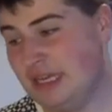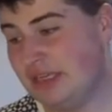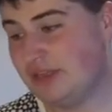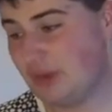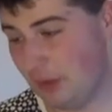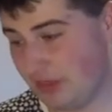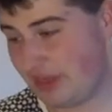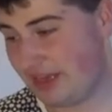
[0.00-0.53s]

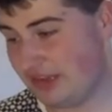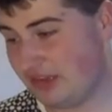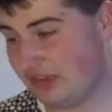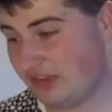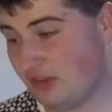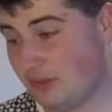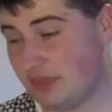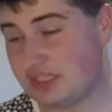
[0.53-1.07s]
So thank you
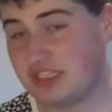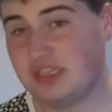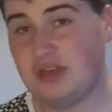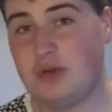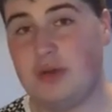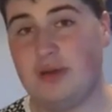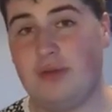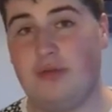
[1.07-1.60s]
so much,
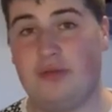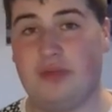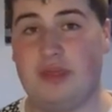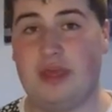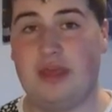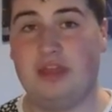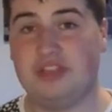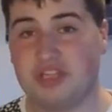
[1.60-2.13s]
Noah, for
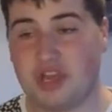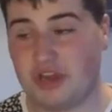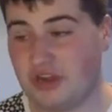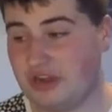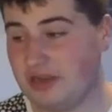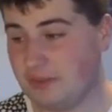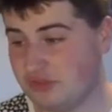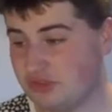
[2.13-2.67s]
the shout out. It